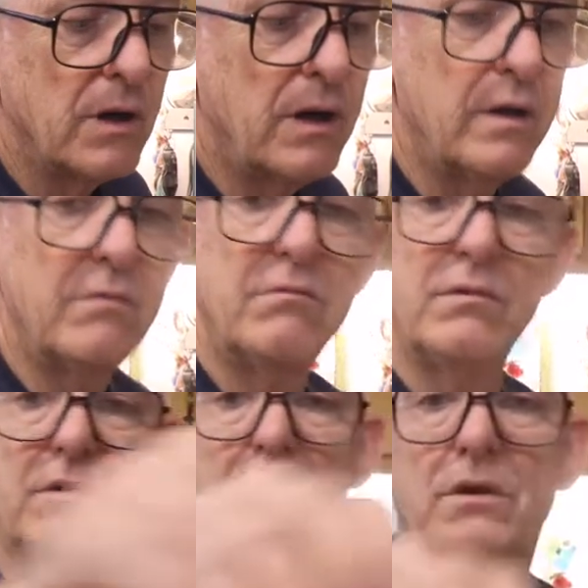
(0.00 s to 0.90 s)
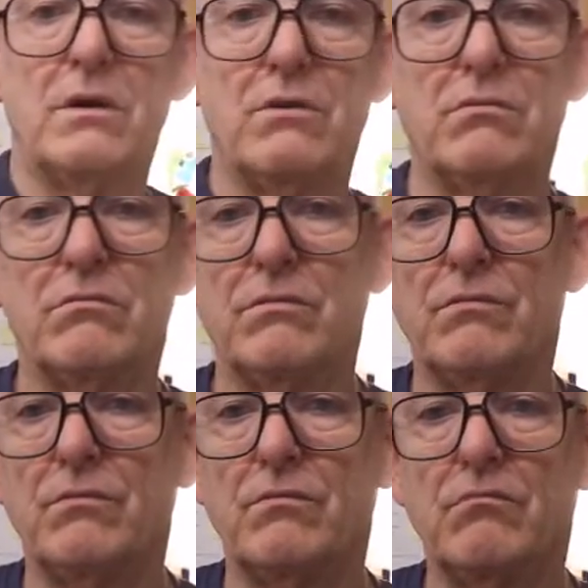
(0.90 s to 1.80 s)
And, you know,
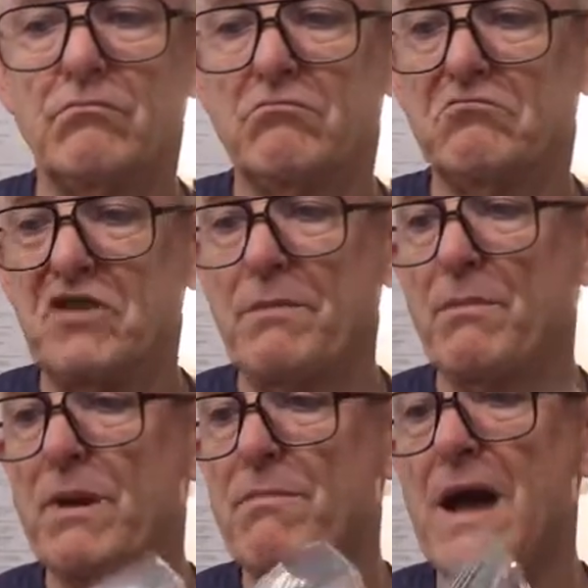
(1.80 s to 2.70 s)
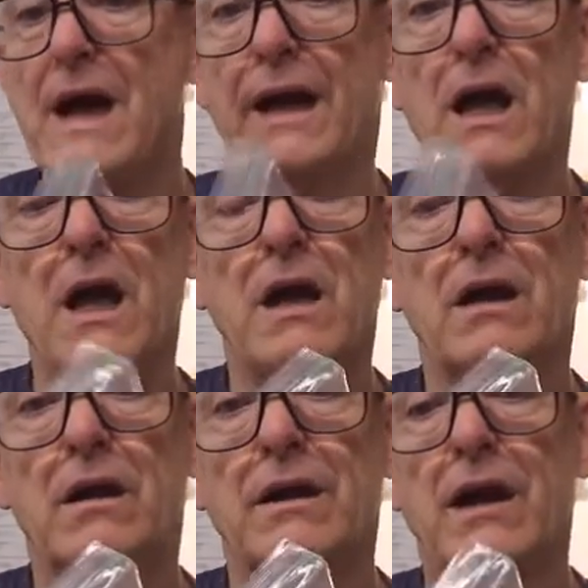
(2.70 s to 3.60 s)
keep them in a bag.
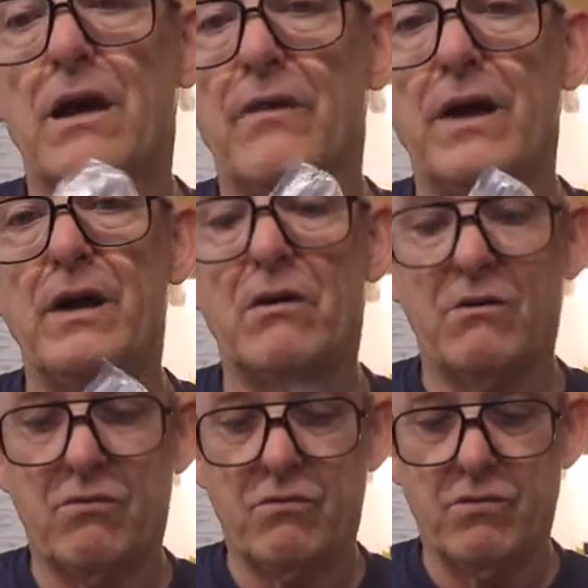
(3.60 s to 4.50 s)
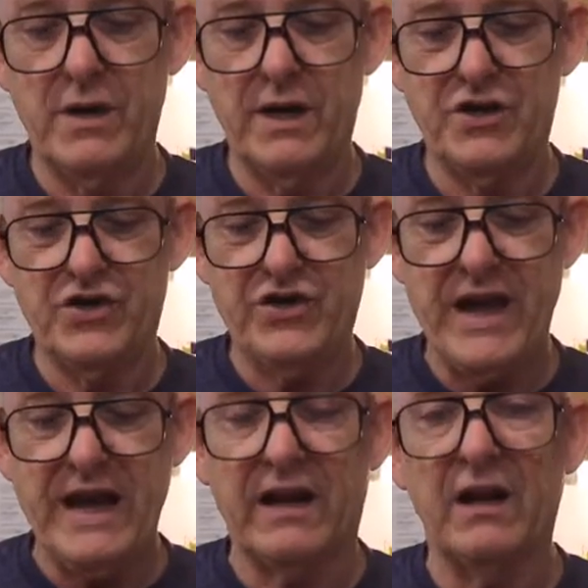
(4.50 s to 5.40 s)
Now they are really
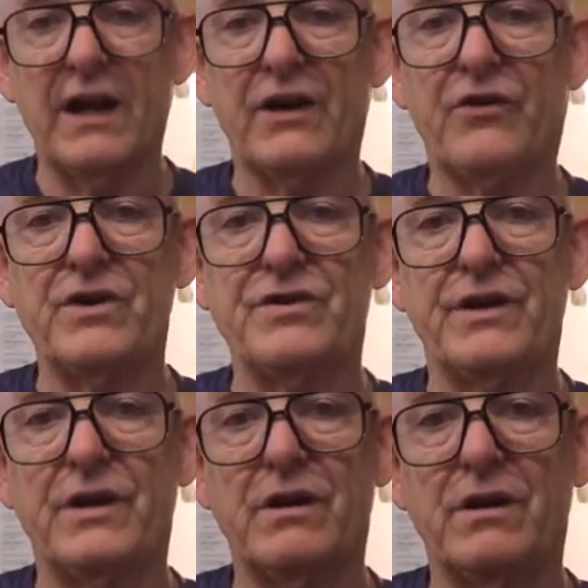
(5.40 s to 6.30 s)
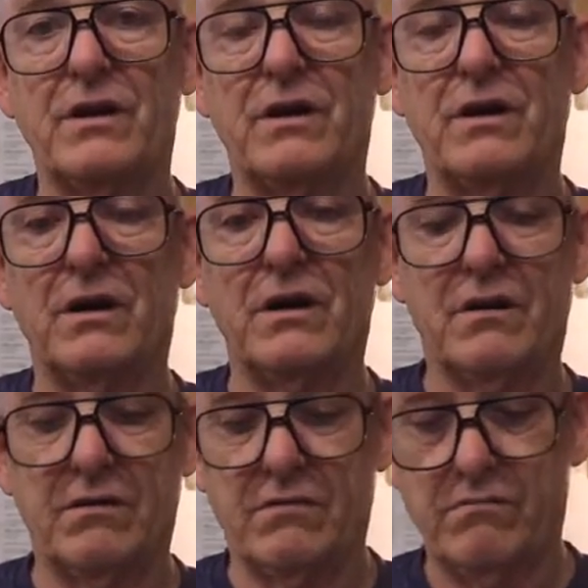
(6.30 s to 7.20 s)
static electricity
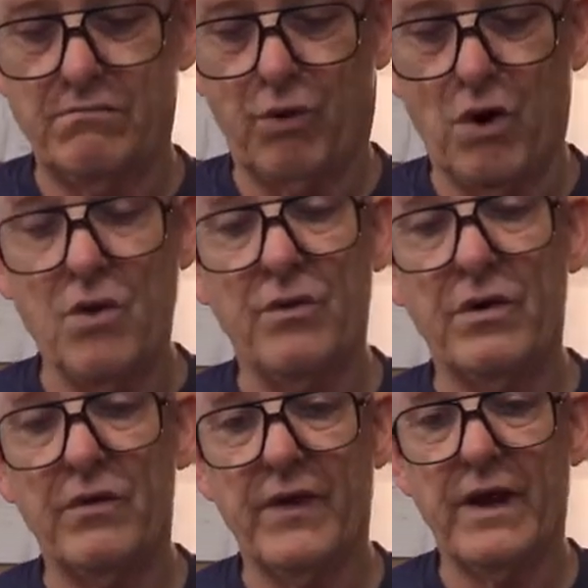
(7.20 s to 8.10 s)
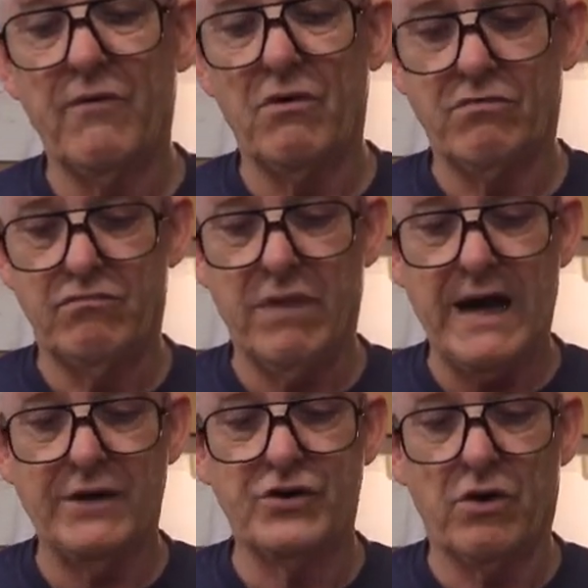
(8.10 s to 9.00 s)
uh, prone. They have a
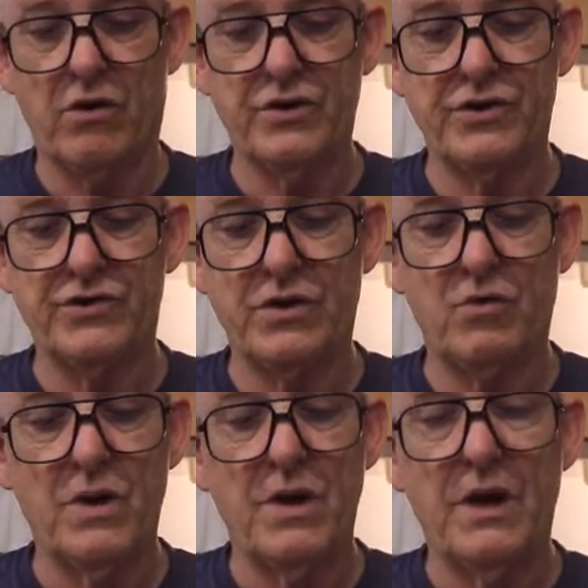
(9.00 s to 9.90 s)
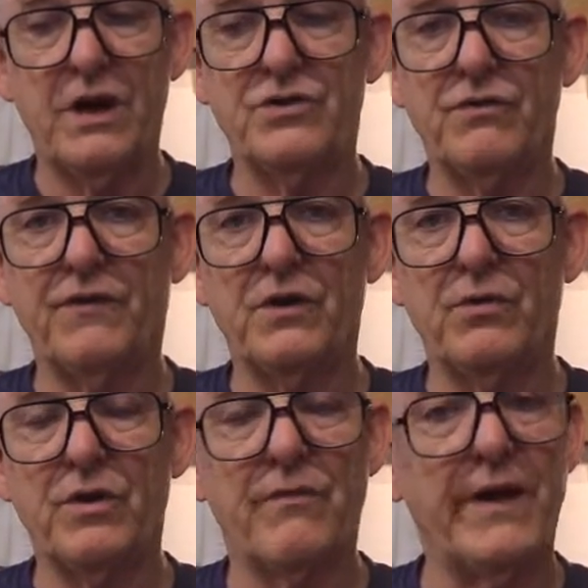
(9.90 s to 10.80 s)
high charge and so as you fool
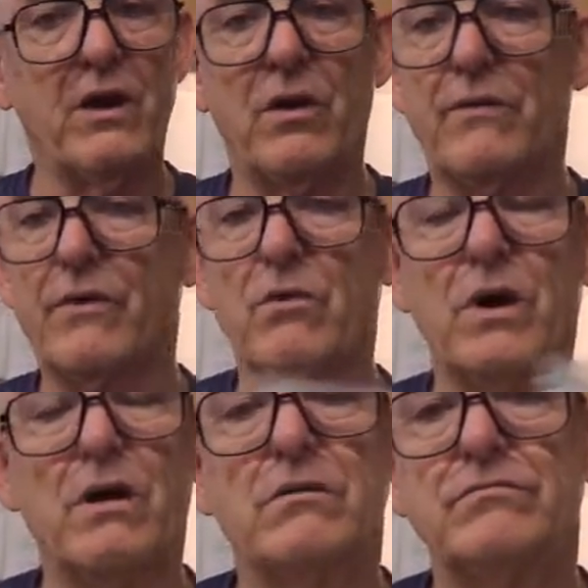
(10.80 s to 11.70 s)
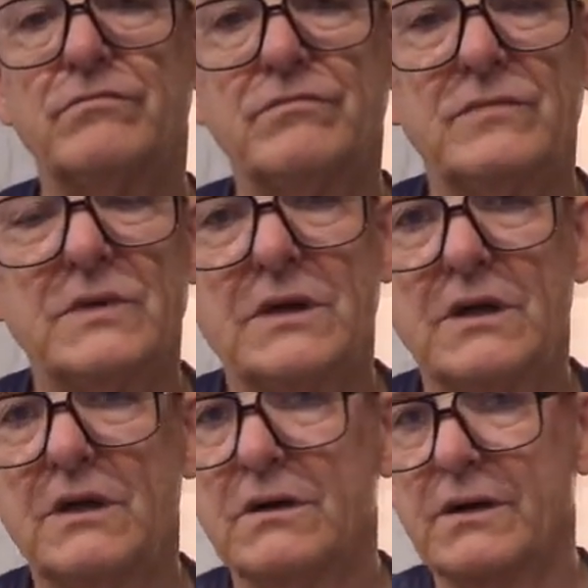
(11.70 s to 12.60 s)
with them they go everywhere.
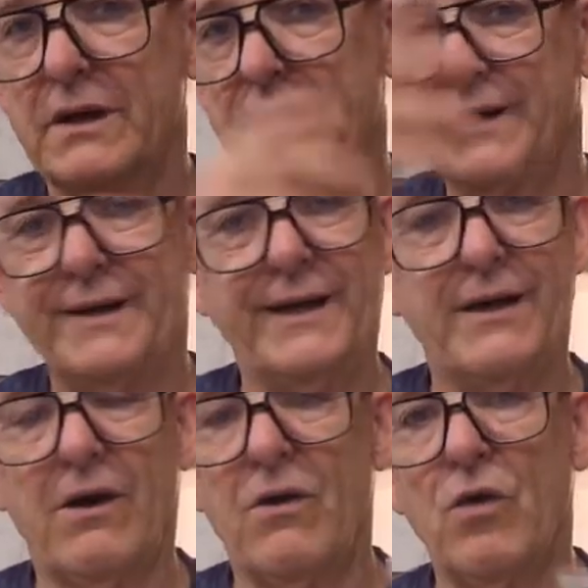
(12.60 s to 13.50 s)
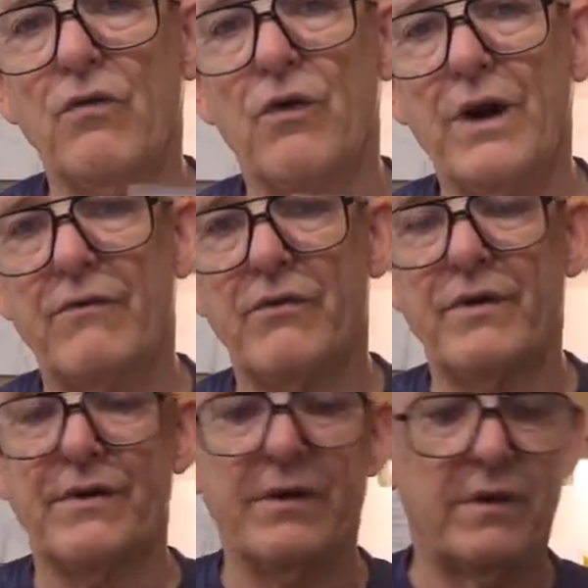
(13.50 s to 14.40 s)
They get all over
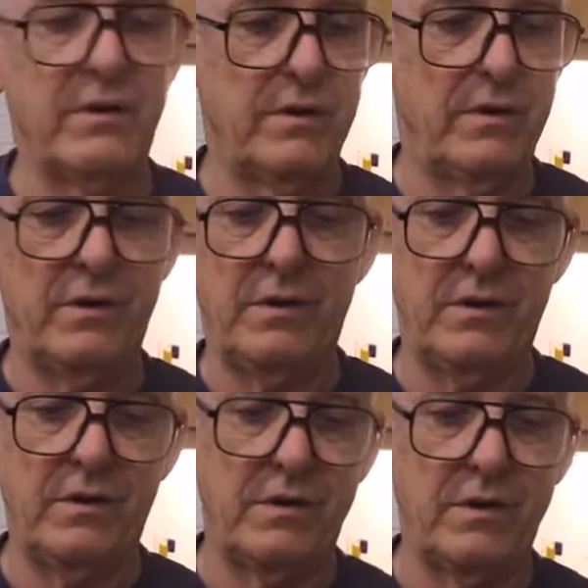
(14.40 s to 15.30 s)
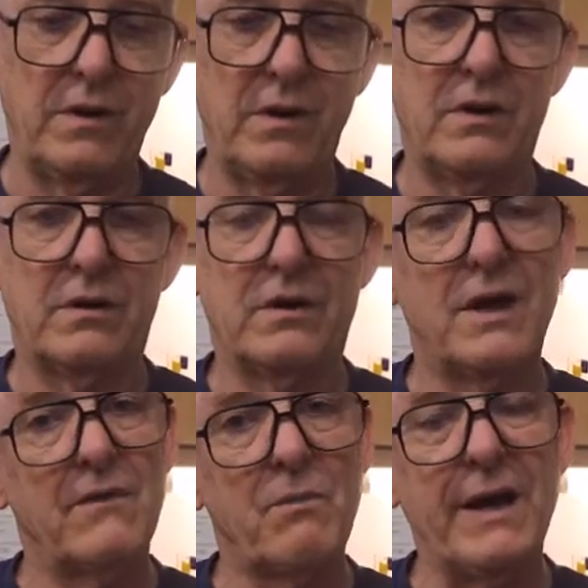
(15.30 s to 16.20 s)
everything and they're
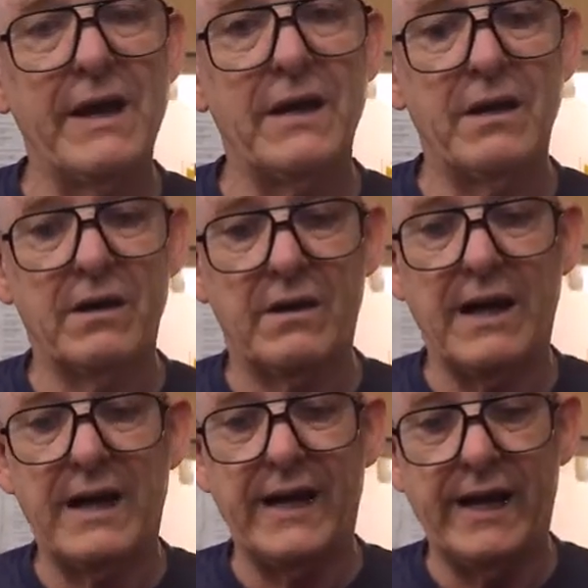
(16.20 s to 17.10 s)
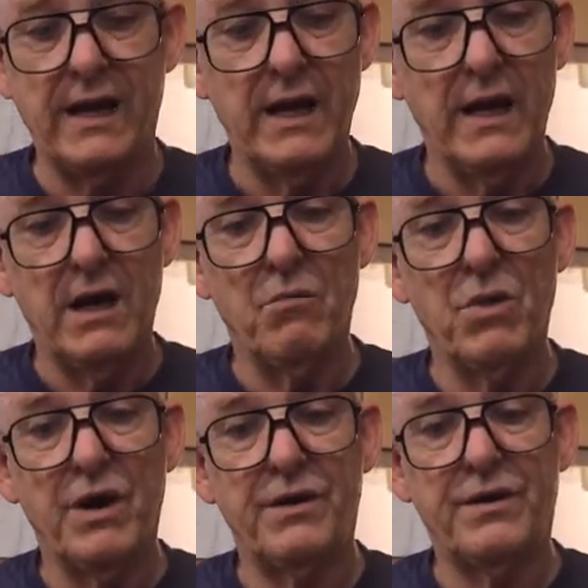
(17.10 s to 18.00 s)
kind of a pain in the hiney.
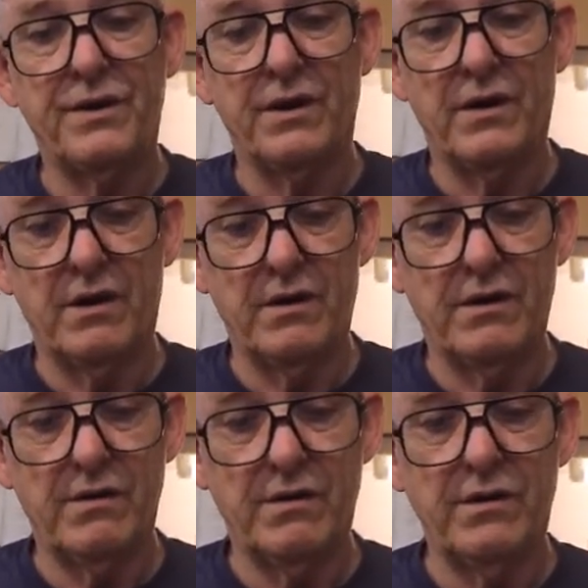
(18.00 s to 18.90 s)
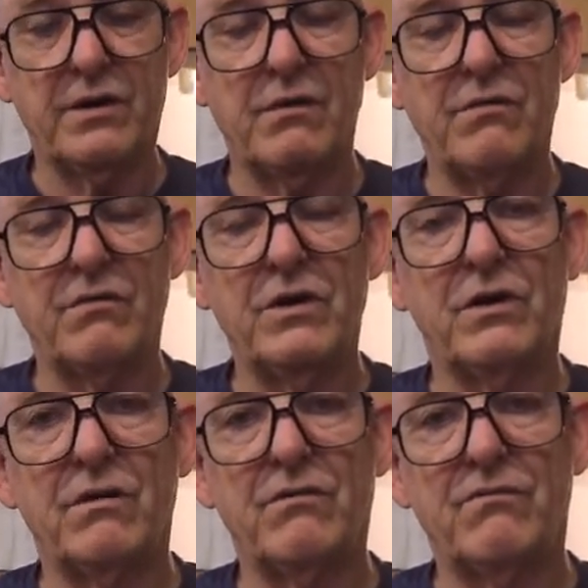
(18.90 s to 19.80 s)
But uh, you can you
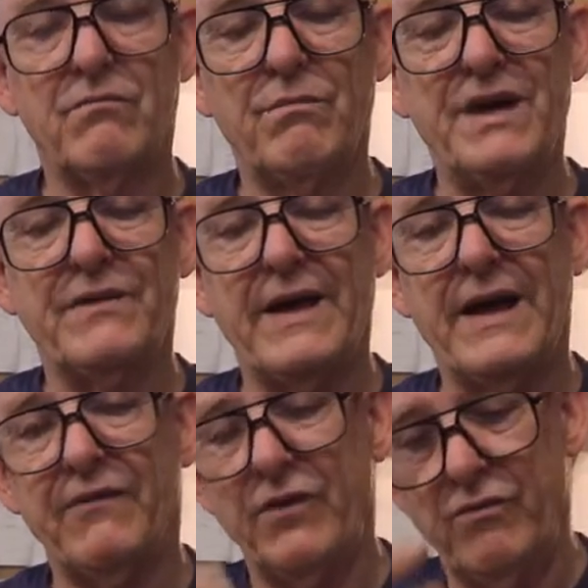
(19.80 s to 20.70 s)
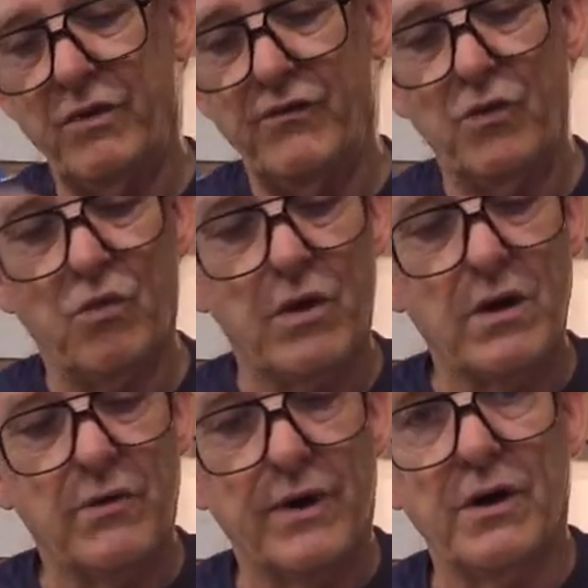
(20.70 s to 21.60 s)
can beat that if you if you work
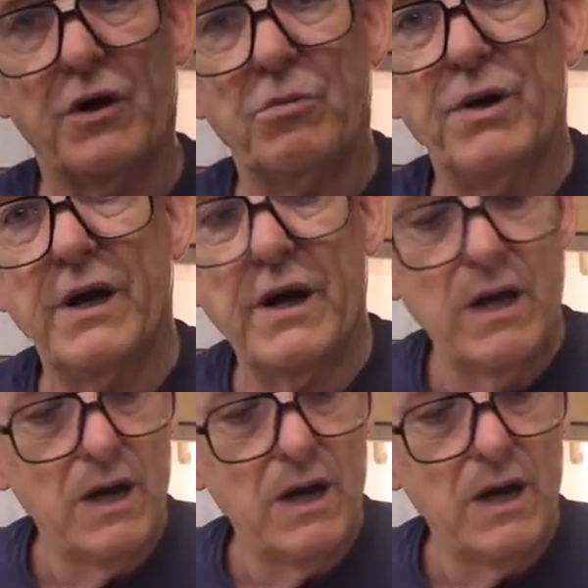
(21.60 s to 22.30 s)
on it a little bit.